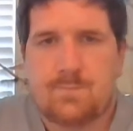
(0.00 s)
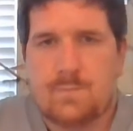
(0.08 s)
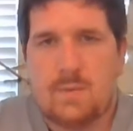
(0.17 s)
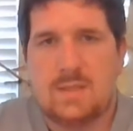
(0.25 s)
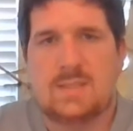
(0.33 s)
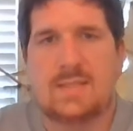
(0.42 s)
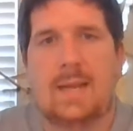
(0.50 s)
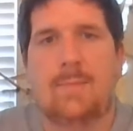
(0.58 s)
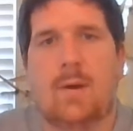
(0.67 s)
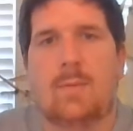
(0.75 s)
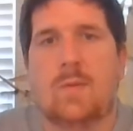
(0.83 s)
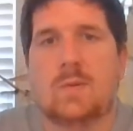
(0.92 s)

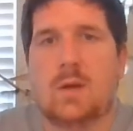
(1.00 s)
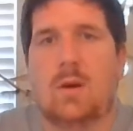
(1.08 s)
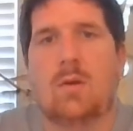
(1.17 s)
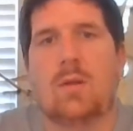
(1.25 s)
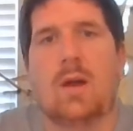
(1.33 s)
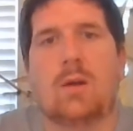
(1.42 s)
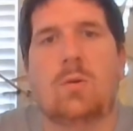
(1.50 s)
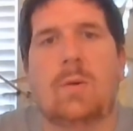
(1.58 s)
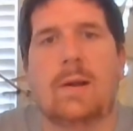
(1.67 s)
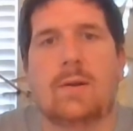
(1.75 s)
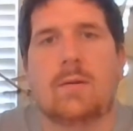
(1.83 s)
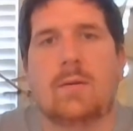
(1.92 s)
Steamboat moves a whole lot
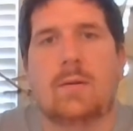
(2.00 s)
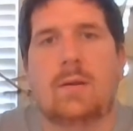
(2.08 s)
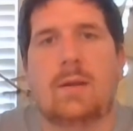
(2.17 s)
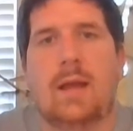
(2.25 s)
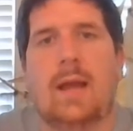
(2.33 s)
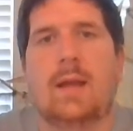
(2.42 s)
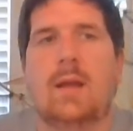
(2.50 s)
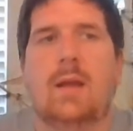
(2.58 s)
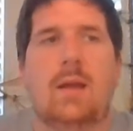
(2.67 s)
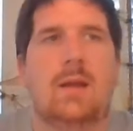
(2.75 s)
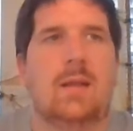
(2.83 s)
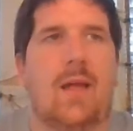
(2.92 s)
quicker, okay?
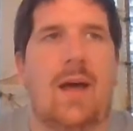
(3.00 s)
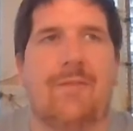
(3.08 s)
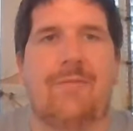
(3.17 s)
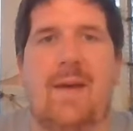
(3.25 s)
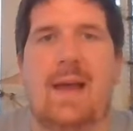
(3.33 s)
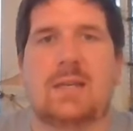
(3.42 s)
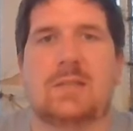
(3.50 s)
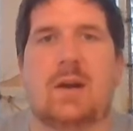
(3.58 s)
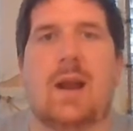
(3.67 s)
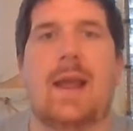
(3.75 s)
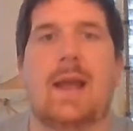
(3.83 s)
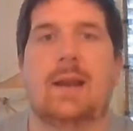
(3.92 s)
A lot faster,
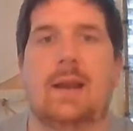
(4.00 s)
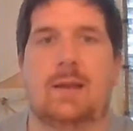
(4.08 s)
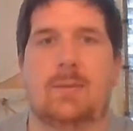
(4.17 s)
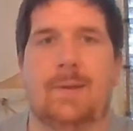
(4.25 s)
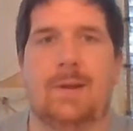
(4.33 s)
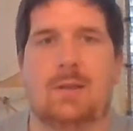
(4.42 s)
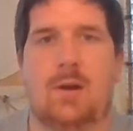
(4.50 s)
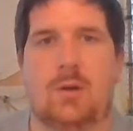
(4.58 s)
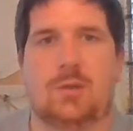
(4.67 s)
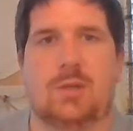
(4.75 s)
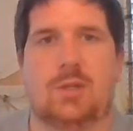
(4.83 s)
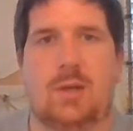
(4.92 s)
and it could be a
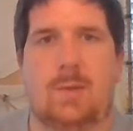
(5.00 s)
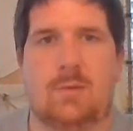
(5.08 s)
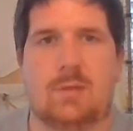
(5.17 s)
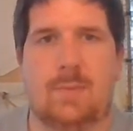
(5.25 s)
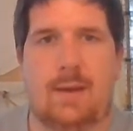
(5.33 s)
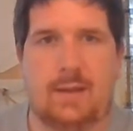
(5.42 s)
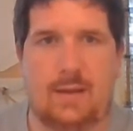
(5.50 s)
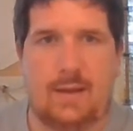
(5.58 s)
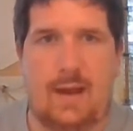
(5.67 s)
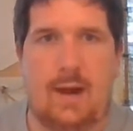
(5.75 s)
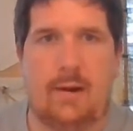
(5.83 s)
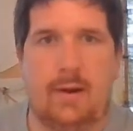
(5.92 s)
larger ship, which meant it could
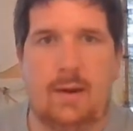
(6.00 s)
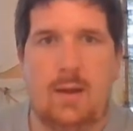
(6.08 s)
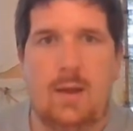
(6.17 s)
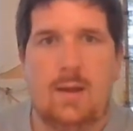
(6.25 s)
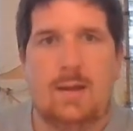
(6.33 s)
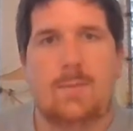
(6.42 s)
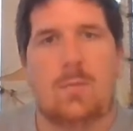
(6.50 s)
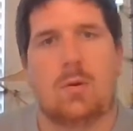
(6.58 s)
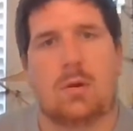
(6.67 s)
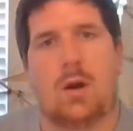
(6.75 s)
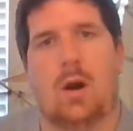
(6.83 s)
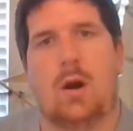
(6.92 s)
carry more
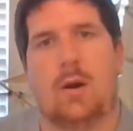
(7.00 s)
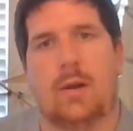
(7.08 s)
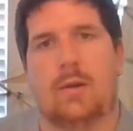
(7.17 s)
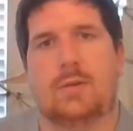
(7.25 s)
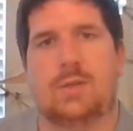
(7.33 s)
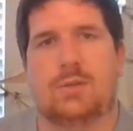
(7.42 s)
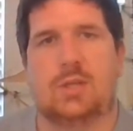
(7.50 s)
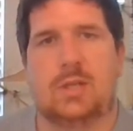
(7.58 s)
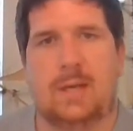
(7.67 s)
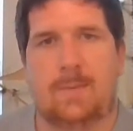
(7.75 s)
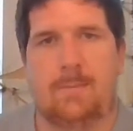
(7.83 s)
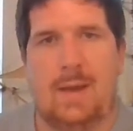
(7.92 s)
cargo to
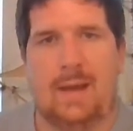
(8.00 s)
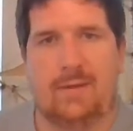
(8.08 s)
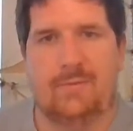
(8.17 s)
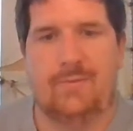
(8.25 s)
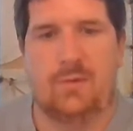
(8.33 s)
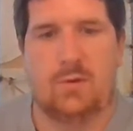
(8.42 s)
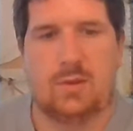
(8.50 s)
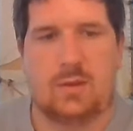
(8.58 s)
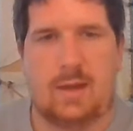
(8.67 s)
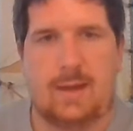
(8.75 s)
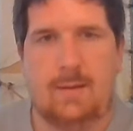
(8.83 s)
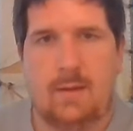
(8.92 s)
ship back and forth,
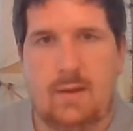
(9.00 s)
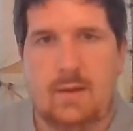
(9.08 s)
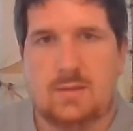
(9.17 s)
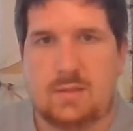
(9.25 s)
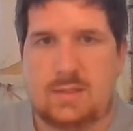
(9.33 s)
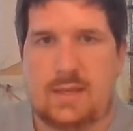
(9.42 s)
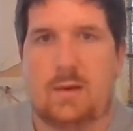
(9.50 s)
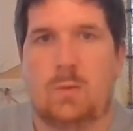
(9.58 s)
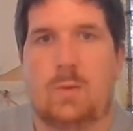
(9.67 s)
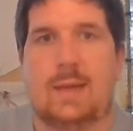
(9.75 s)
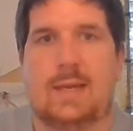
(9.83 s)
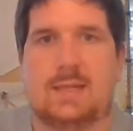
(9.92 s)
okay? So instead of
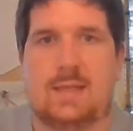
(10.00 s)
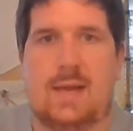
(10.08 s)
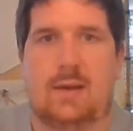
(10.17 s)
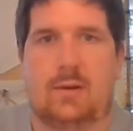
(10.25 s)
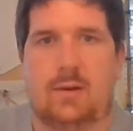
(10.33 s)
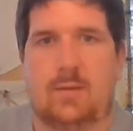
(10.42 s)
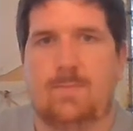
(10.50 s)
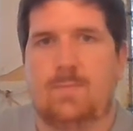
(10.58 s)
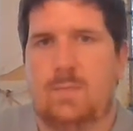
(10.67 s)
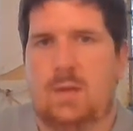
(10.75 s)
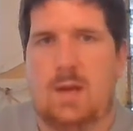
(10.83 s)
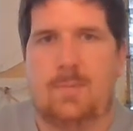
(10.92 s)
weeks, now you're
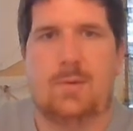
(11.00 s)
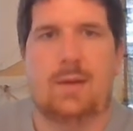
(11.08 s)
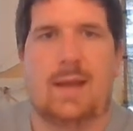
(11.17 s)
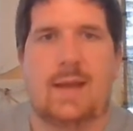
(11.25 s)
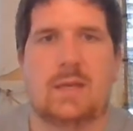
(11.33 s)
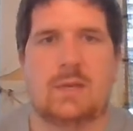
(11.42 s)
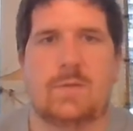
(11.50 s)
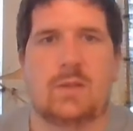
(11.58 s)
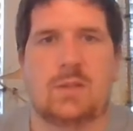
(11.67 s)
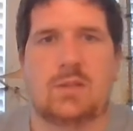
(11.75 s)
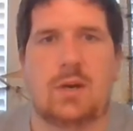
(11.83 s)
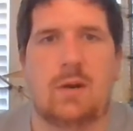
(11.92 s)
a couple of days for this
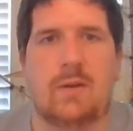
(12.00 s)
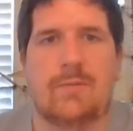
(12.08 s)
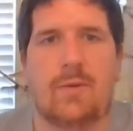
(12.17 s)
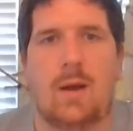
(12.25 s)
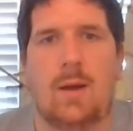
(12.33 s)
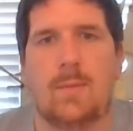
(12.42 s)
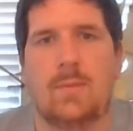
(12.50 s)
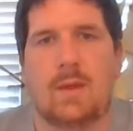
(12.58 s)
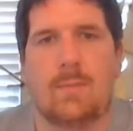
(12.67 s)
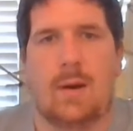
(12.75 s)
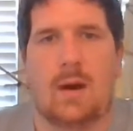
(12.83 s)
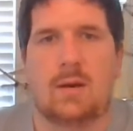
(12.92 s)
journey from the
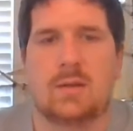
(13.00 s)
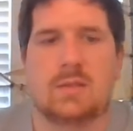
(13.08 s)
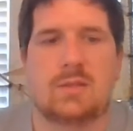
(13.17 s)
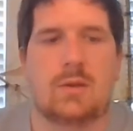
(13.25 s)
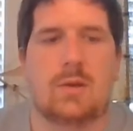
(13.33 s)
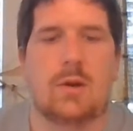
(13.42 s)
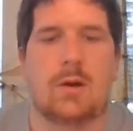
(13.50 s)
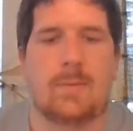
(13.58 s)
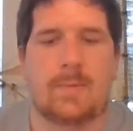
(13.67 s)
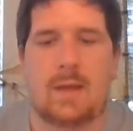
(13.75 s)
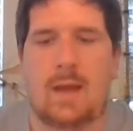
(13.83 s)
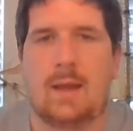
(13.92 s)
Americas to Europe,
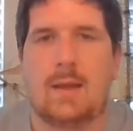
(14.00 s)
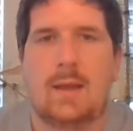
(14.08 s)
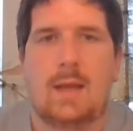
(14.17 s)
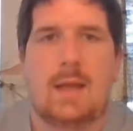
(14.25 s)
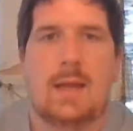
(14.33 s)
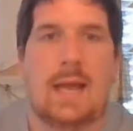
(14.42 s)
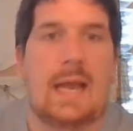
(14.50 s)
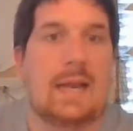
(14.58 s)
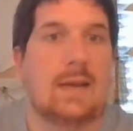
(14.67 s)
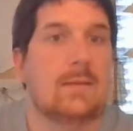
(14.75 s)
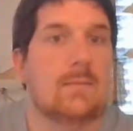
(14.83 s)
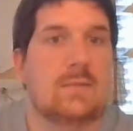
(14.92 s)
okay?
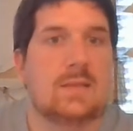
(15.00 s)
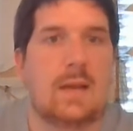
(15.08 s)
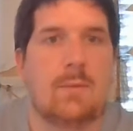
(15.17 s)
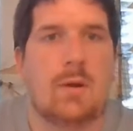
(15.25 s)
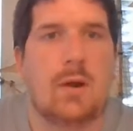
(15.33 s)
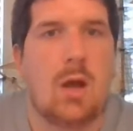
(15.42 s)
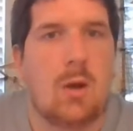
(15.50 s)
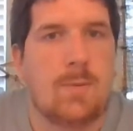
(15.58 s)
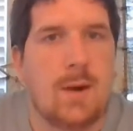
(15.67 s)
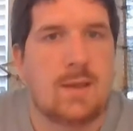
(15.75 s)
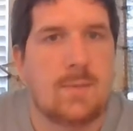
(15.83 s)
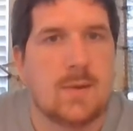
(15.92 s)
And does anyone know
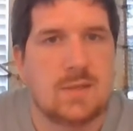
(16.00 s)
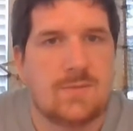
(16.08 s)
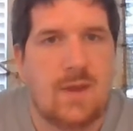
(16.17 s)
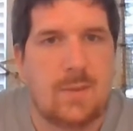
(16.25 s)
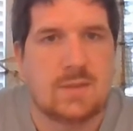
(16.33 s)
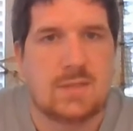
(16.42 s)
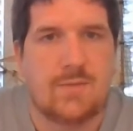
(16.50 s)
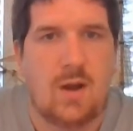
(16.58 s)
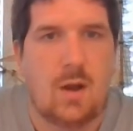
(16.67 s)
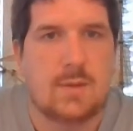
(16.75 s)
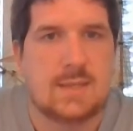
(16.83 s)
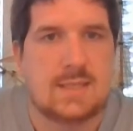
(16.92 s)
probably the most famous of
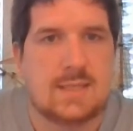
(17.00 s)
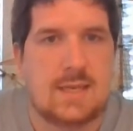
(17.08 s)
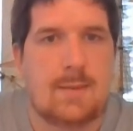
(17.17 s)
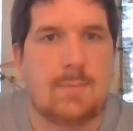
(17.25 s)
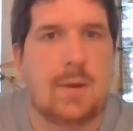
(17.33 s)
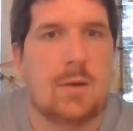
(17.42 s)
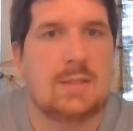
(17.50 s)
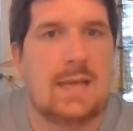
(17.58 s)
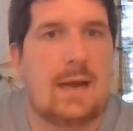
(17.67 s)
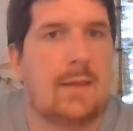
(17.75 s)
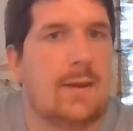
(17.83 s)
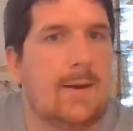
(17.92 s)
all these steamboats
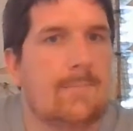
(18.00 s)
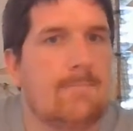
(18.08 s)
out there?